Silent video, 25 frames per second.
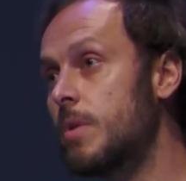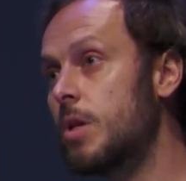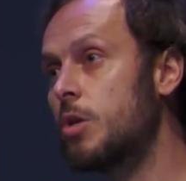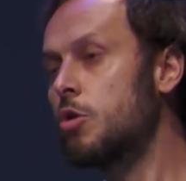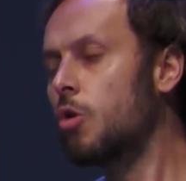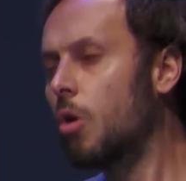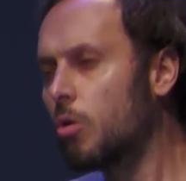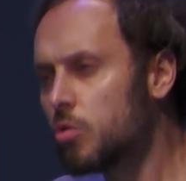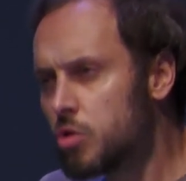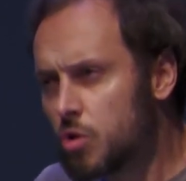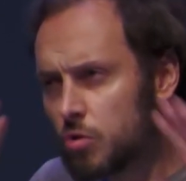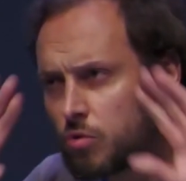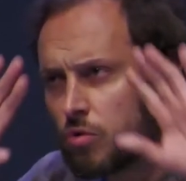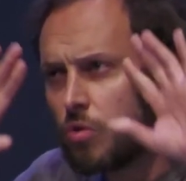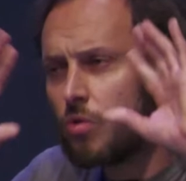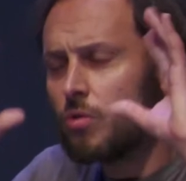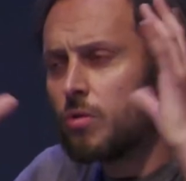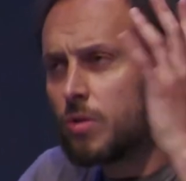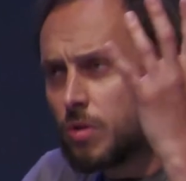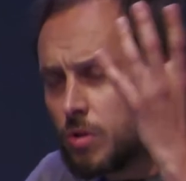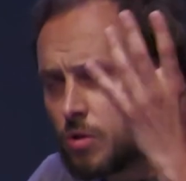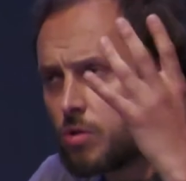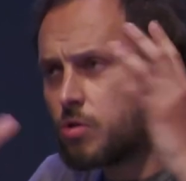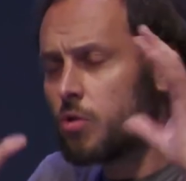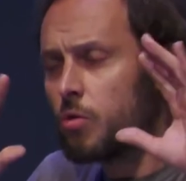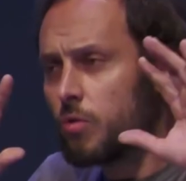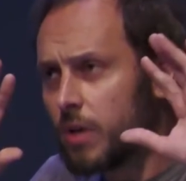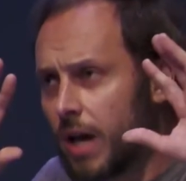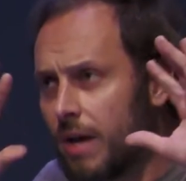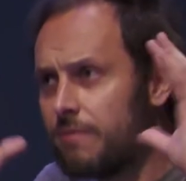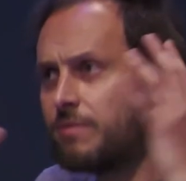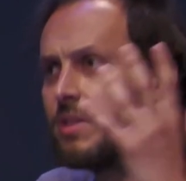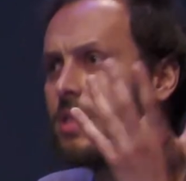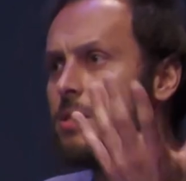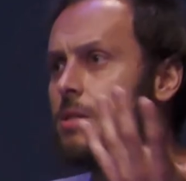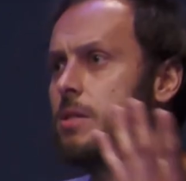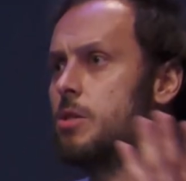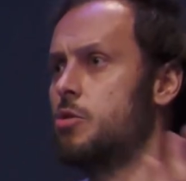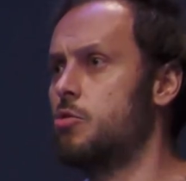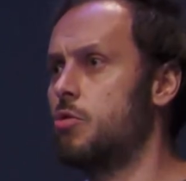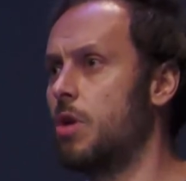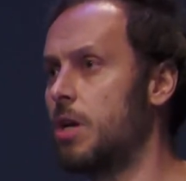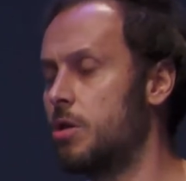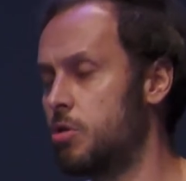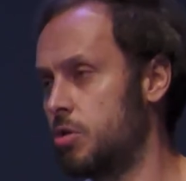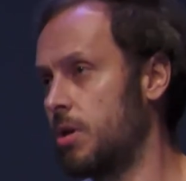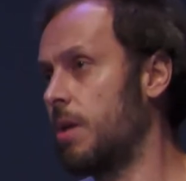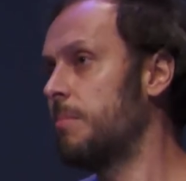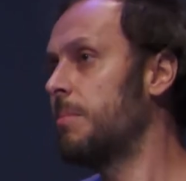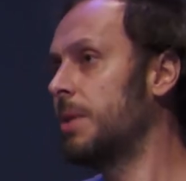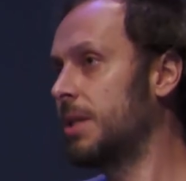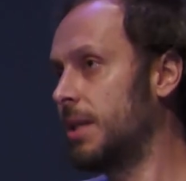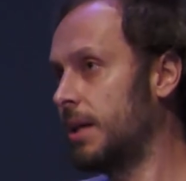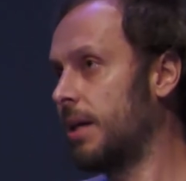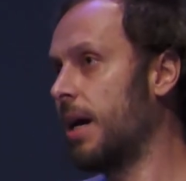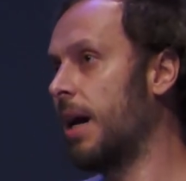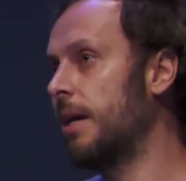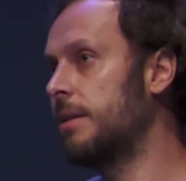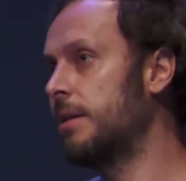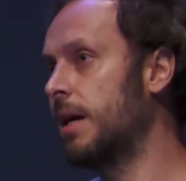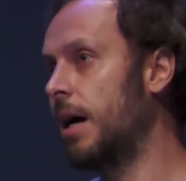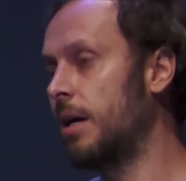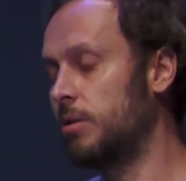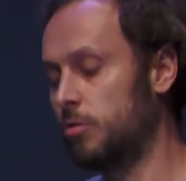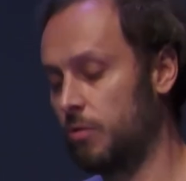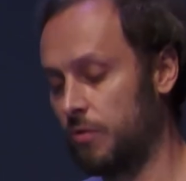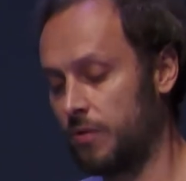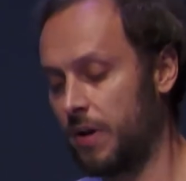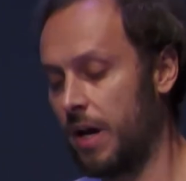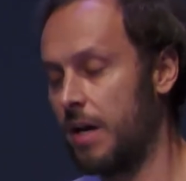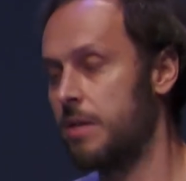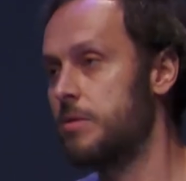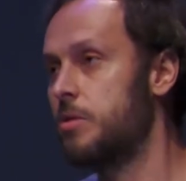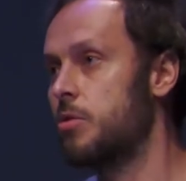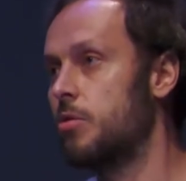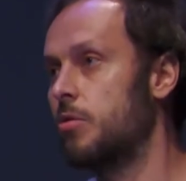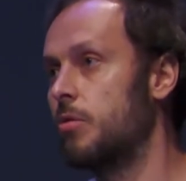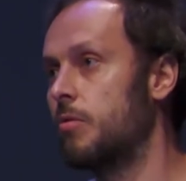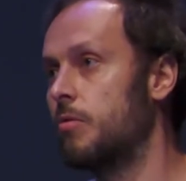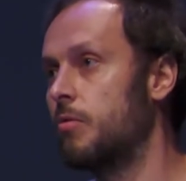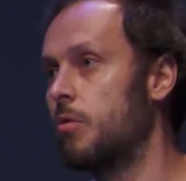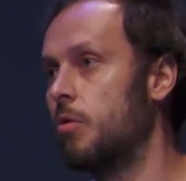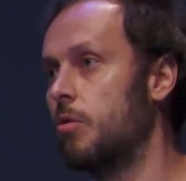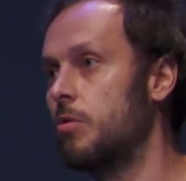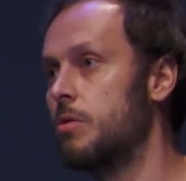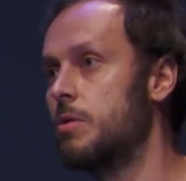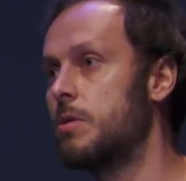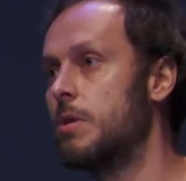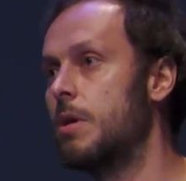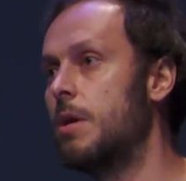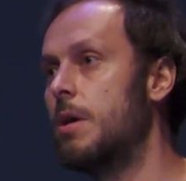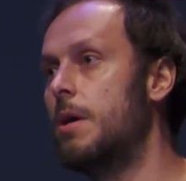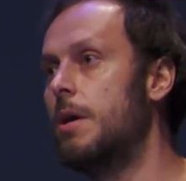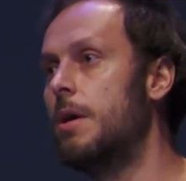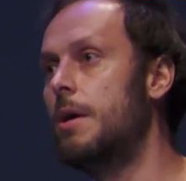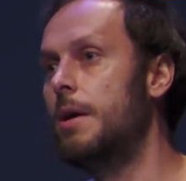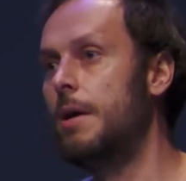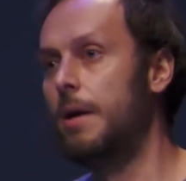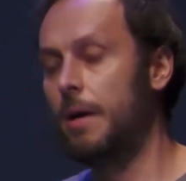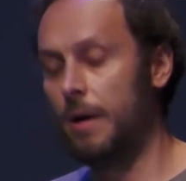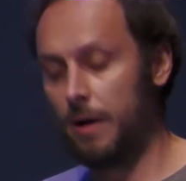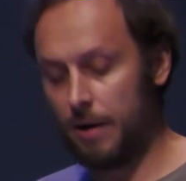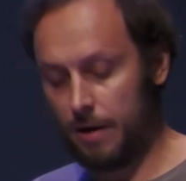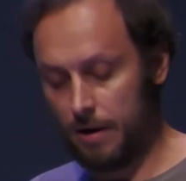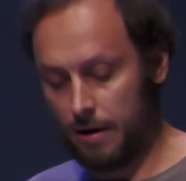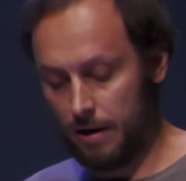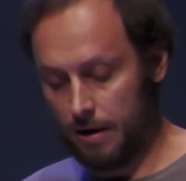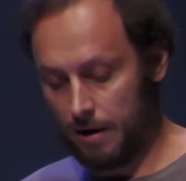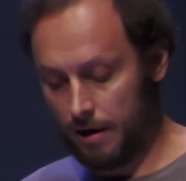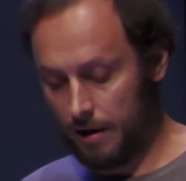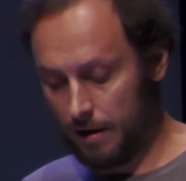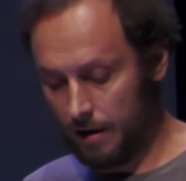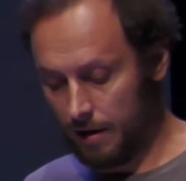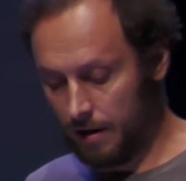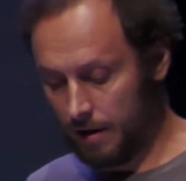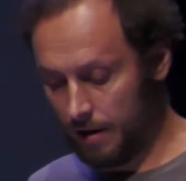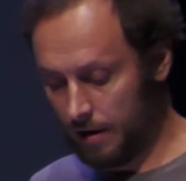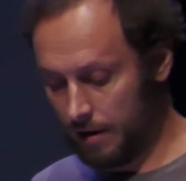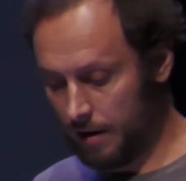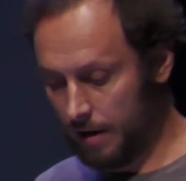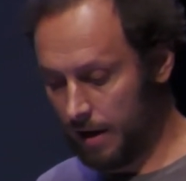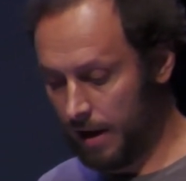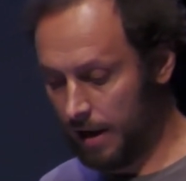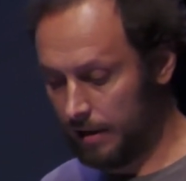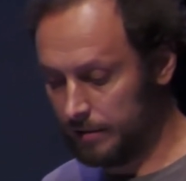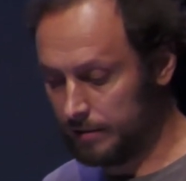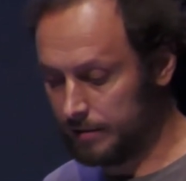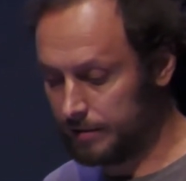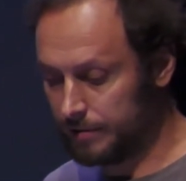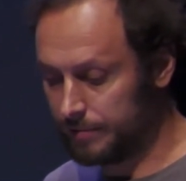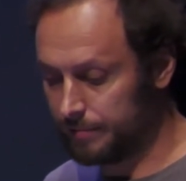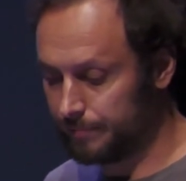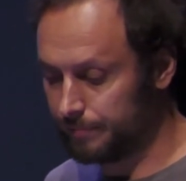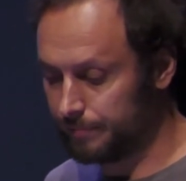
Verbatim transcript: You know, so, do, so you have this situation. I mean, the guy died of cancer, of course. Uh, uh, uh, and